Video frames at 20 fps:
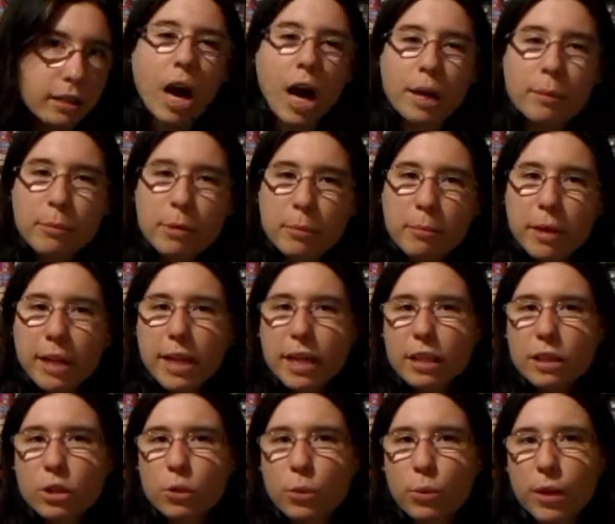I'd been meaning
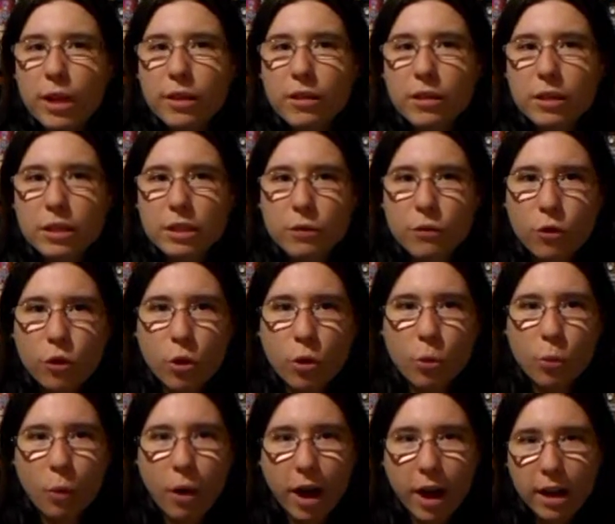to read this for a
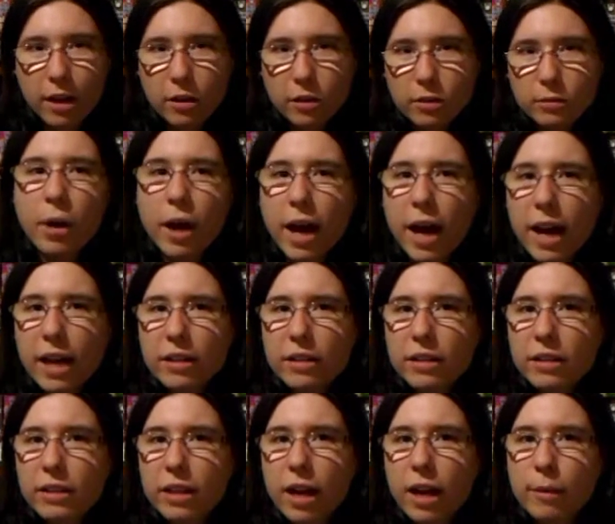while, but at the
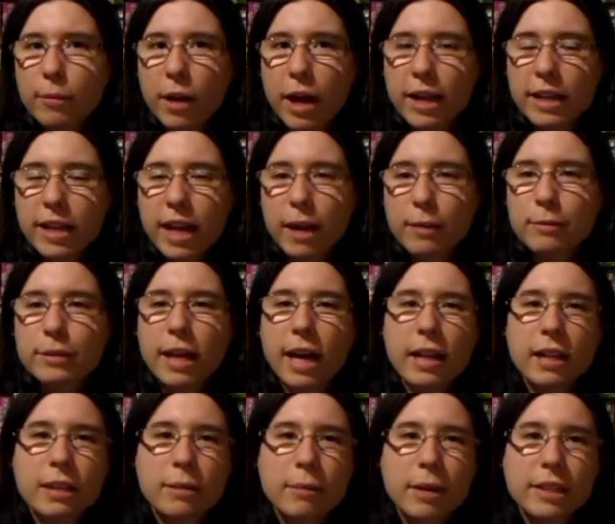time I kept
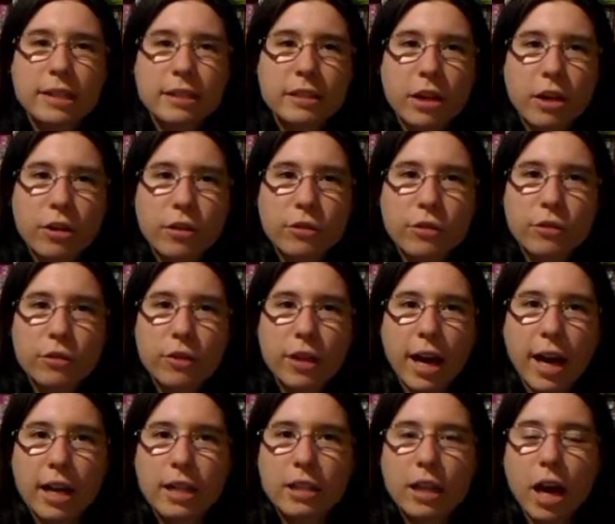telling myself
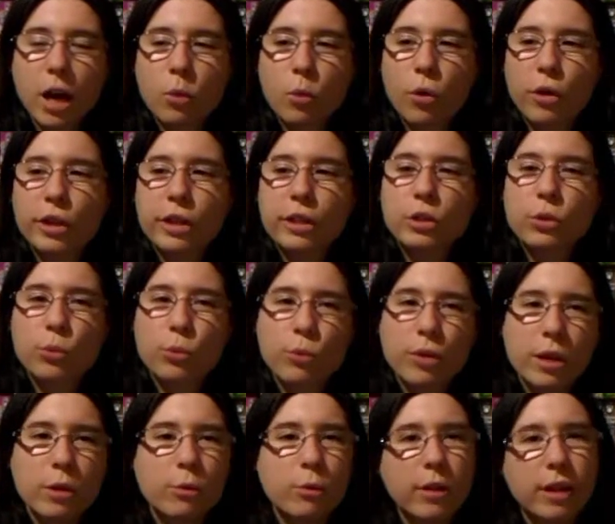that I wanted to
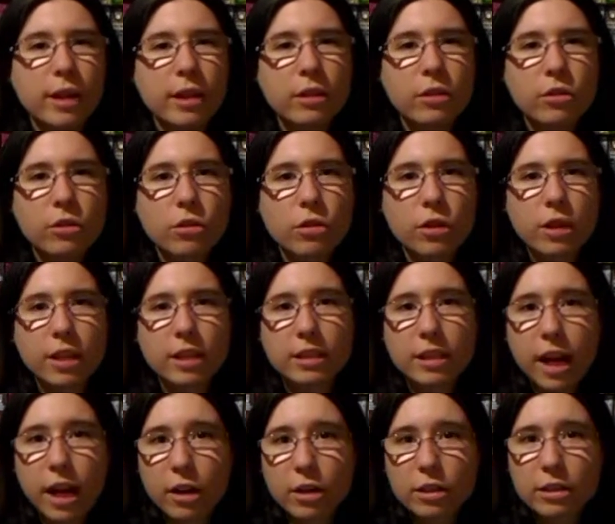reread the
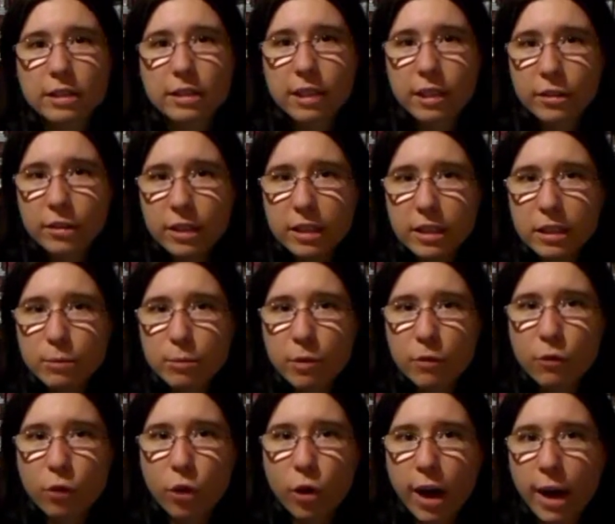entire series
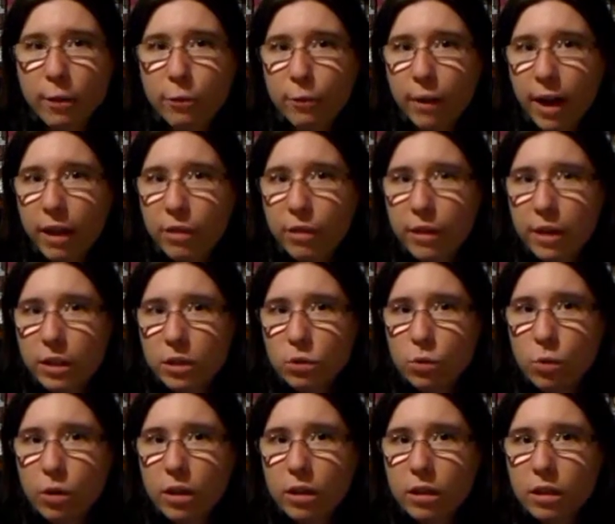before I read this
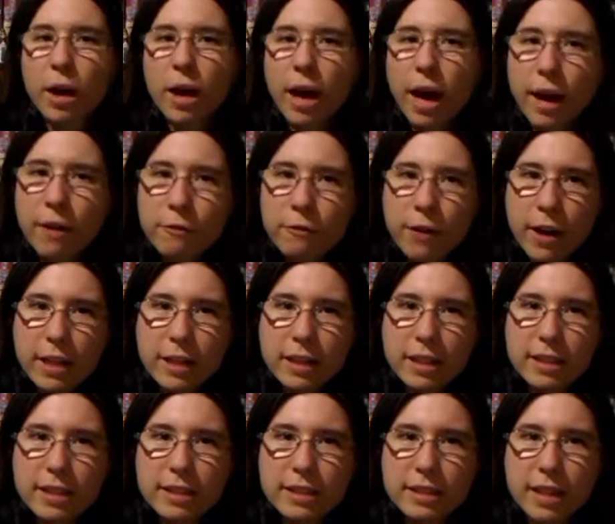one, but I
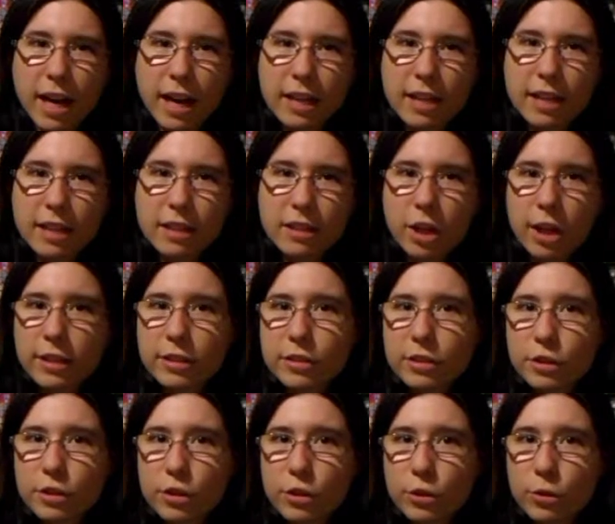finally decided
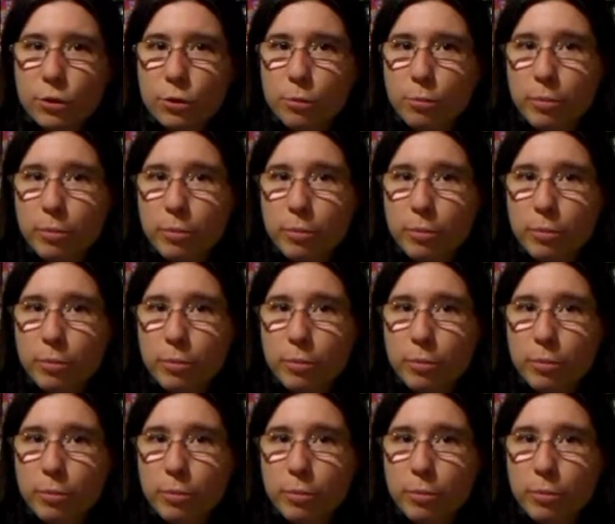just to